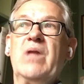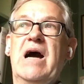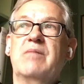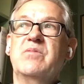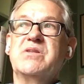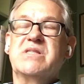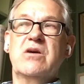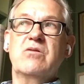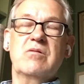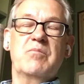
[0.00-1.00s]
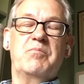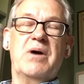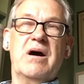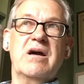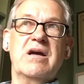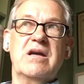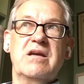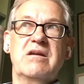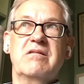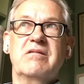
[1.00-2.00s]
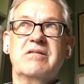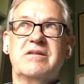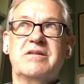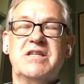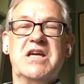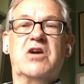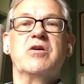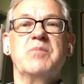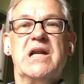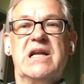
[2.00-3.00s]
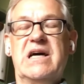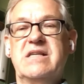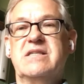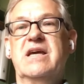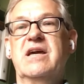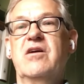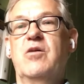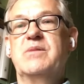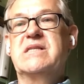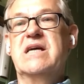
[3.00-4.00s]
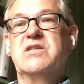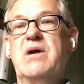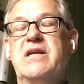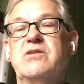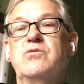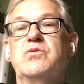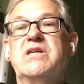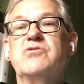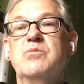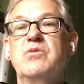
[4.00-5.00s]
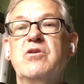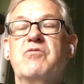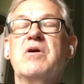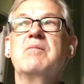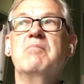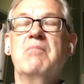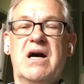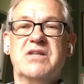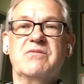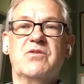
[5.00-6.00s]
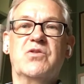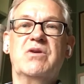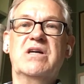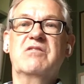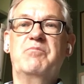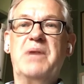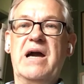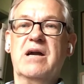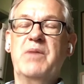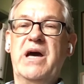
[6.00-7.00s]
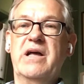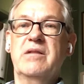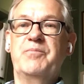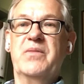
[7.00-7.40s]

Um, so by decriminalizing homosexuality, you did remove much of the threat of blackmail.